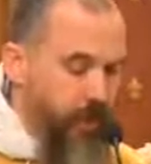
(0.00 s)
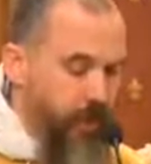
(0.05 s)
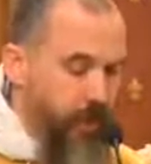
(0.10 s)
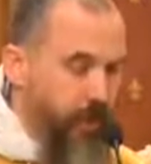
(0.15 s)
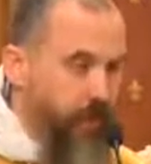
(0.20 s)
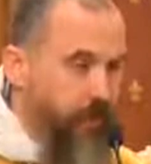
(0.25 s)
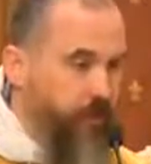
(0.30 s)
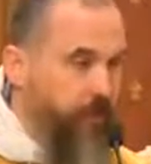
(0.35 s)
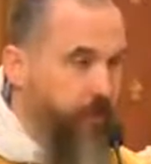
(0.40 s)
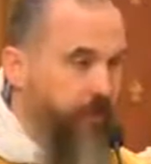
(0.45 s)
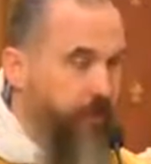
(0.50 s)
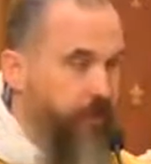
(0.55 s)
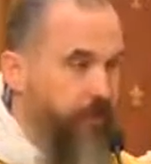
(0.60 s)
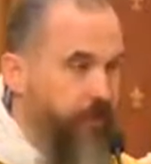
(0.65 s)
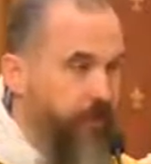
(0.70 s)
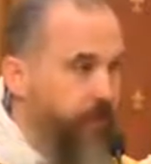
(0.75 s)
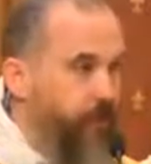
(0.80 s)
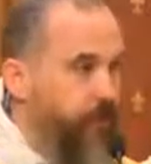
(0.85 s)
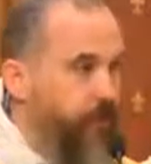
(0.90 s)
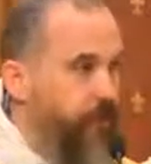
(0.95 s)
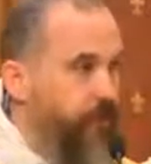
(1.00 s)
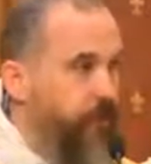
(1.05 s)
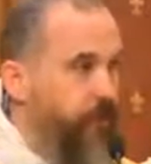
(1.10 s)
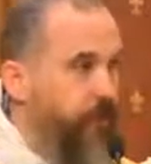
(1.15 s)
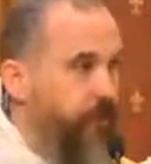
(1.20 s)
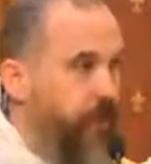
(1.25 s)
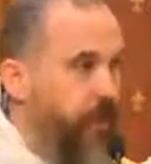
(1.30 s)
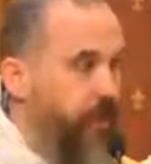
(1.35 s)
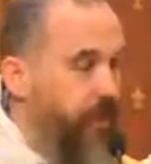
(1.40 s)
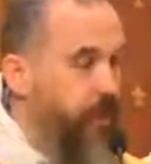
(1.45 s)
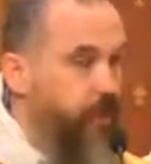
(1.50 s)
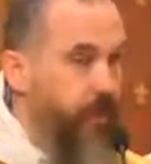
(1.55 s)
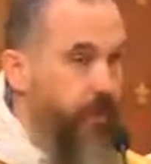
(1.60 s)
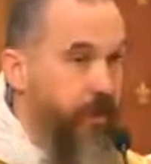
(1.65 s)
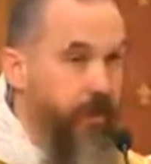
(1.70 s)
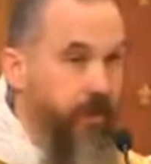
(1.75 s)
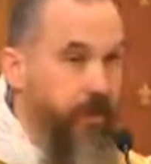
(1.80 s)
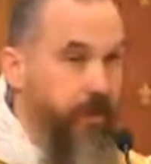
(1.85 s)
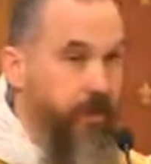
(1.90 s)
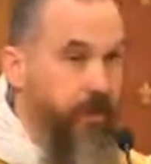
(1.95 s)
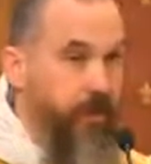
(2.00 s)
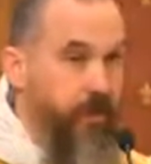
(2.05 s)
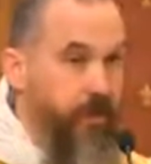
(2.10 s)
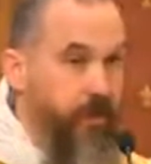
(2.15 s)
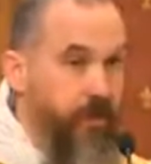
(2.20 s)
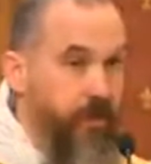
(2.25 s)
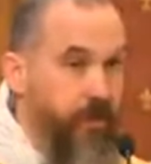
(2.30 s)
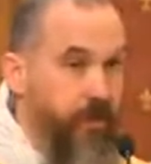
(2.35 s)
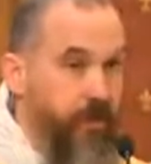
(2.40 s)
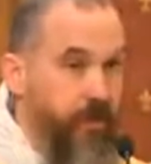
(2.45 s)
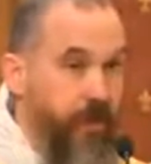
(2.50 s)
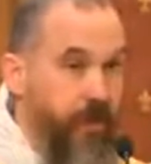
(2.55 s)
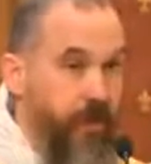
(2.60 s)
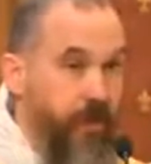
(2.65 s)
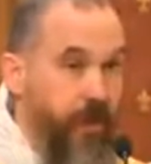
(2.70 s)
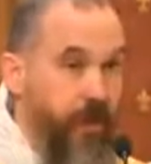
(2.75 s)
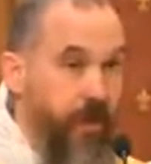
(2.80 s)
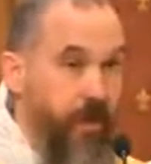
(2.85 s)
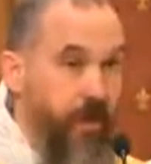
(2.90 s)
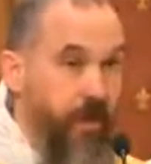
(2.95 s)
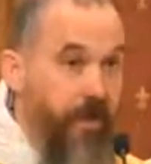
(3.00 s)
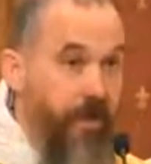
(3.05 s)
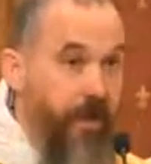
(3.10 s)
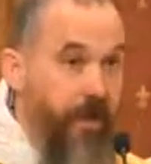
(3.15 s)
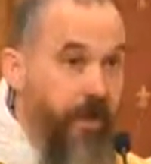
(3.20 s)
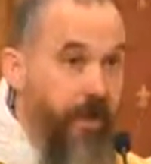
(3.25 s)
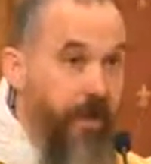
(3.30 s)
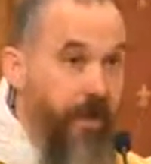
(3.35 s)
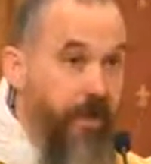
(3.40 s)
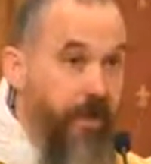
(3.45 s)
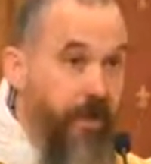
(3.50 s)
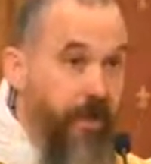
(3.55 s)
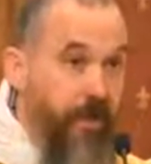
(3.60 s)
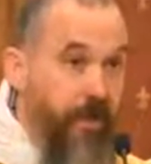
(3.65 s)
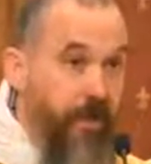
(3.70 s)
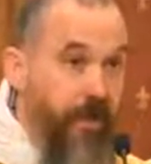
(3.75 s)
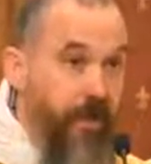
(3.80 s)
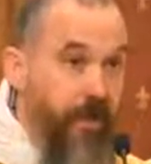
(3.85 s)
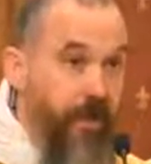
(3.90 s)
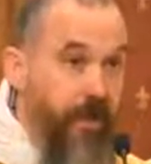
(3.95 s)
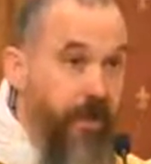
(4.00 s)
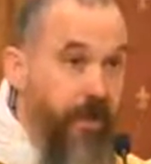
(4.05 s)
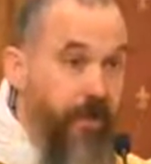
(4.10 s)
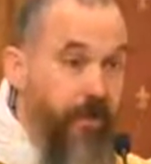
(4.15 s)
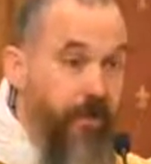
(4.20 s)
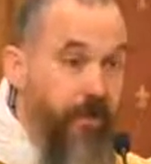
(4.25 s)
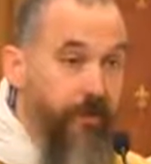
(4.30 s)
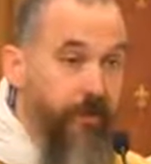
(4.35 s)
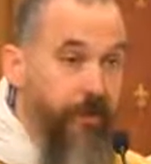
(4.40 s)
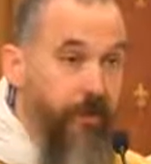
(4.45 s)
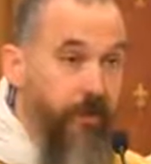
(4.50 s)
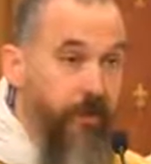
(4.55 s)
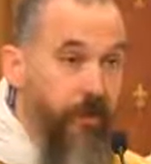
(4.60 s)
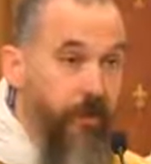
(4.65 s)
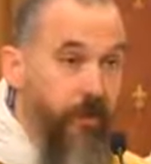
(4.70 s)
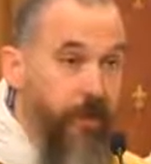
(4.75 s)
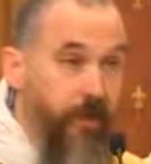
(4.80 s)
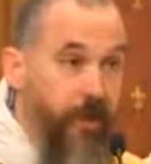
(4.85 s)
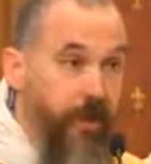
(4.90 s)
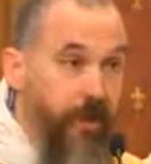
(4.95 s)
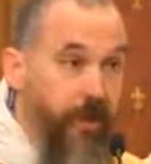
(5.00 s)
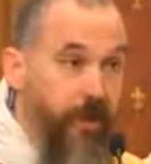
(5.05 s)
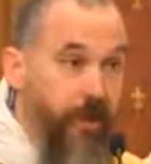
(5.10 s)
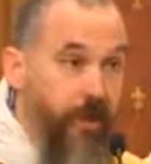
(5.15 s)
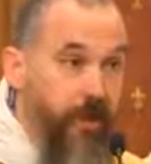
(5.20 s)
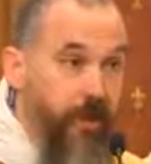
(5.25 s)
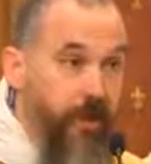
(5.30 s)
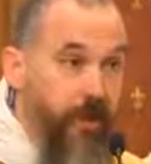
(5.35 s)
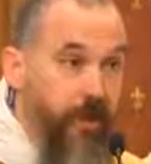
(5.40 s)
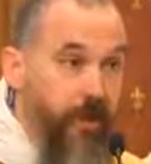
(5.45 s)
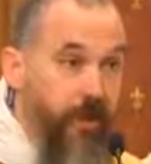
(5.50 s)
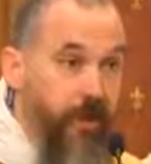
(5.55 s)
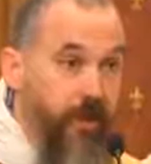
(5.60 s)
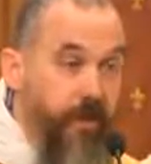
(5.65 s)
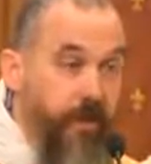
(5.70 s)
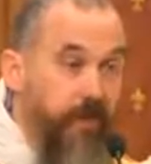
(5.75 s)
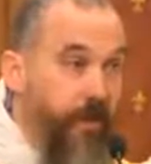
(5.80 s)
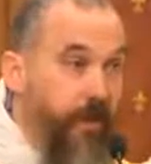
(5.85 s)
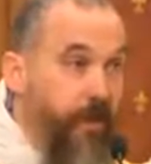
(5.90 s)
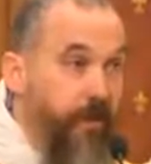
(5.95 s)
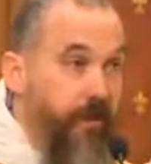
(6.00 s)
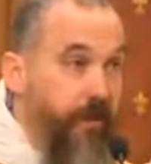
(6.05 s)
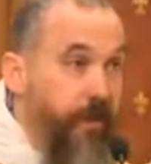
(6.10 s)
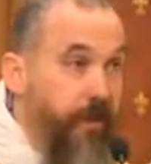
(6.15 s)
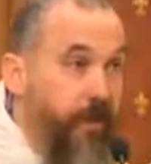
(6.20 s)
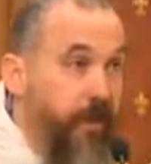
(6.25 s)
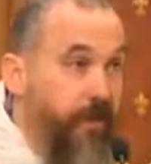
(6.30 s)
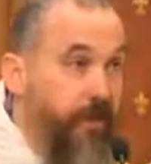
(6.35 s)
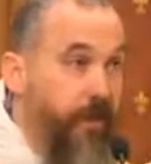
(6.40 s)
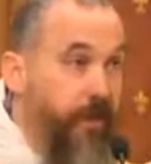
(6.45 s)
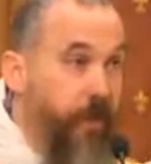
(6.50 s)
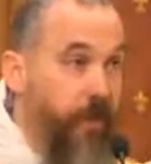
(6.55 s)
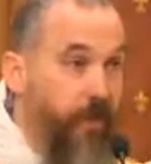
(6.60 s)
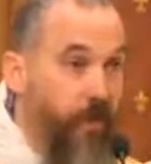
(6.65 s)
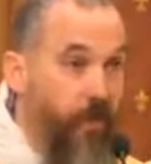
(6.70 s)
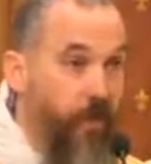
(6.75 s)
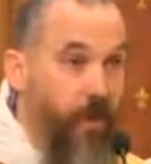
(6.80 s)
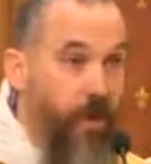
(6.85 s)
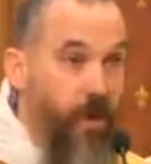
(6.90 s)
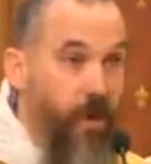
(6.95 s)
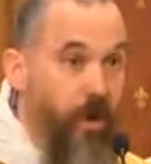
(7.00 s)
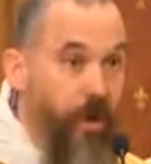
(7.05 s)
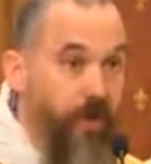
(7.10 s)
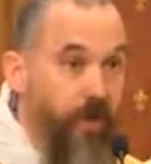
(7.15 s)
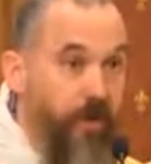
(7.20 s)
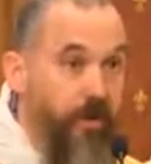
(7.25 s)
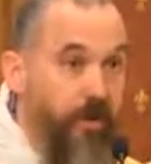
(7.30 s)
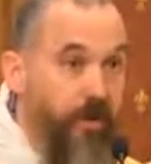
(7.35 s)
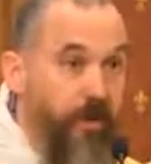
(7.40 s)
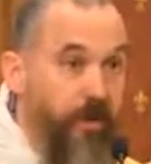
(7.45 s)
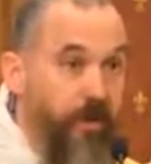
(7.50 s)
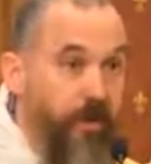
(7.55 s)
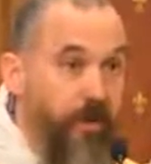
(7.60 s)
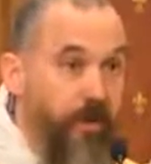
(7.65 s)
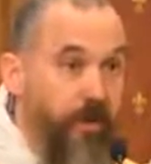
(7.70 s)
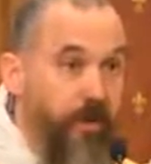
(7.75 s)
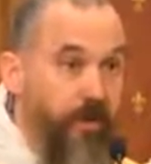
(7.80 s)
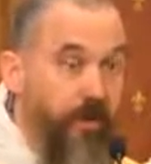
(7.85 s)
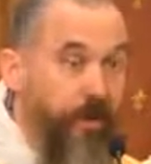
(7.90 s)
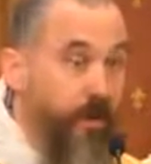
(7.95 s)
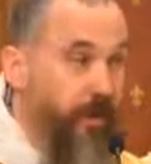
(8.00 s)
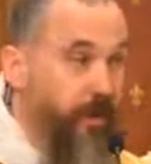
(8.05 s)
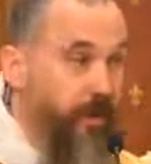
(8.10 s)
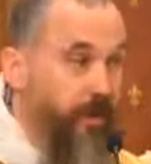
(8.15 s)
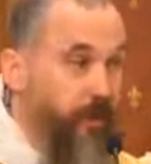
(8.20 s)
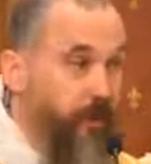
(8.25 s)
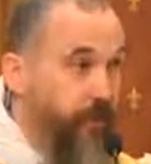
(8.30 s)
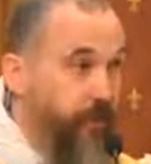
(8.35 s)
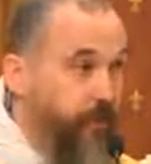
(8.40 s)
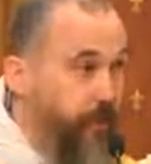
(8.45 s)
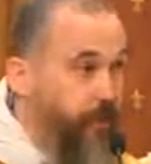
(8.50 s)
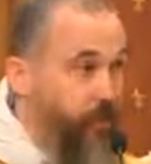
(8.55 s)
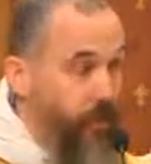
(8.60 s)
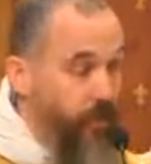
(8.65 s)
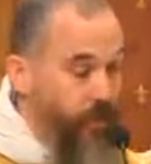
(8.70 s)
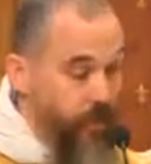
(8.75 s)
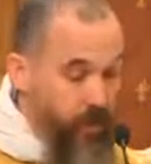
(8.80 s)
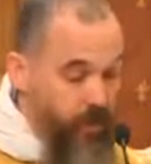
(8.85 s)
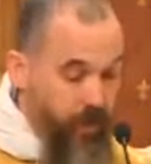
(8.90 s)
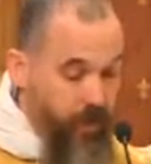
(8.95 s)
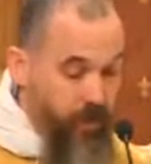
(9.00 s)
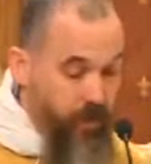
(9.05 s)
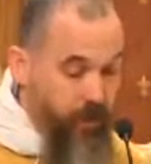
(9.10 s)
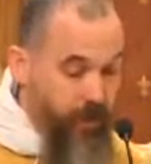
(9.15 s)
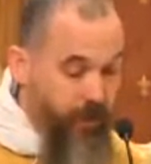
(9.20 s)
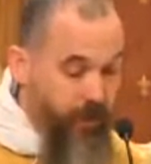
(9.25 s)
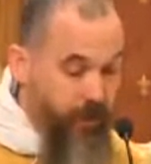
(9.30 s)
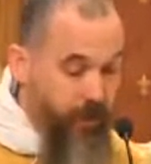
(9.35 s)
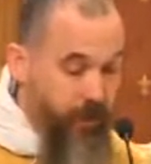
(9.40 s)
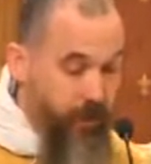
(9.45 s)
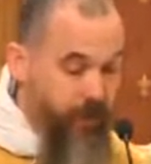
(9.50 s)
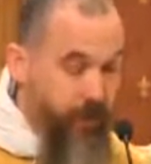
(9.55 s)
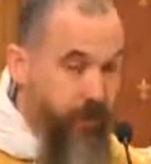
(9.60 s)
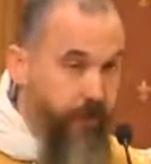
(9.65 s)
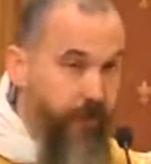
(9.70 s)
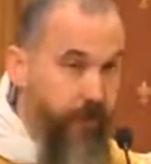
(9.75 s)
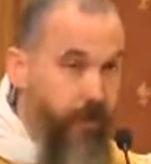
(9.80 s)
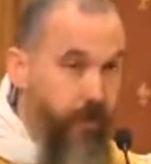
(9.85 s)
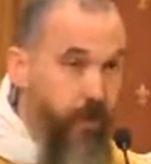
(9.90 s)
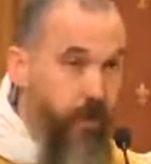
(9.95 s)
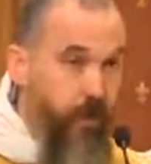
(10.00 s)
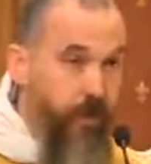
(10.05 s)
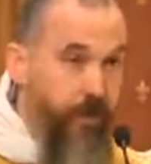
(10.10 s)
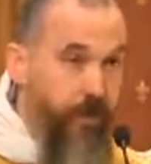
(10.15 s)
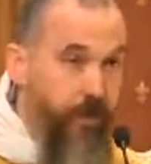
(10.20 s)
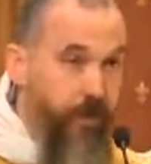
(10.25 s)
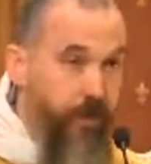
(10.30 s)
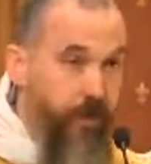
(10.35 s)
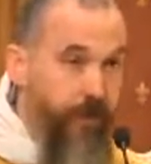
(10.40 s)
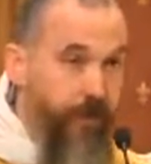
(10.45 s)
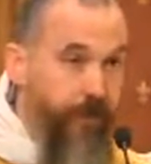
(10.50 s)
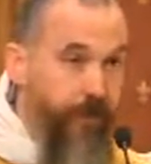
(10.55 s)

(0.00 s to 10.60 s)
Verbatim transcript: You know, St. Peter and St. John today, and we hear the first reading they made a man walk and by the name, you know, calling upon the name of our Lord.